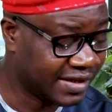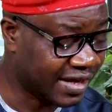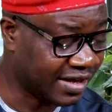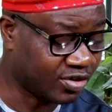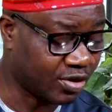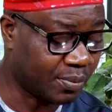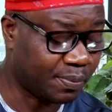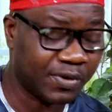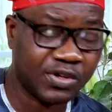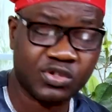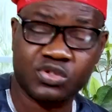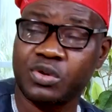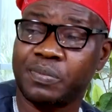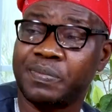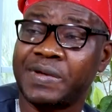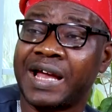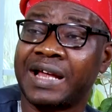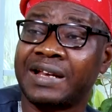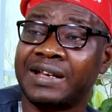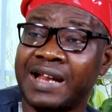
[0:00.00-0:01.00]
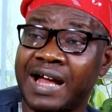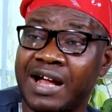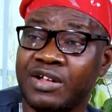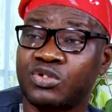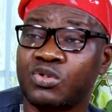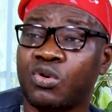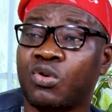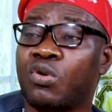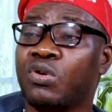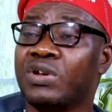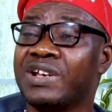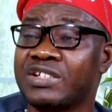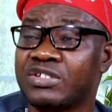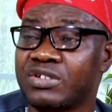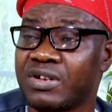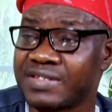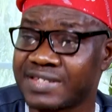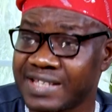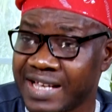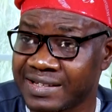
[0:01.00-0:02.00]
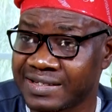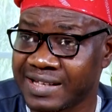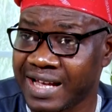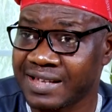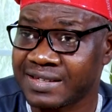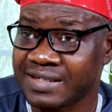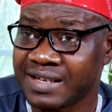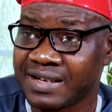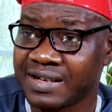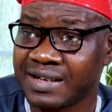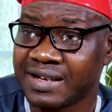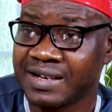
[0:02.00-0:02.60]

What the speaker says: They are supposed to be allowed to collation centers.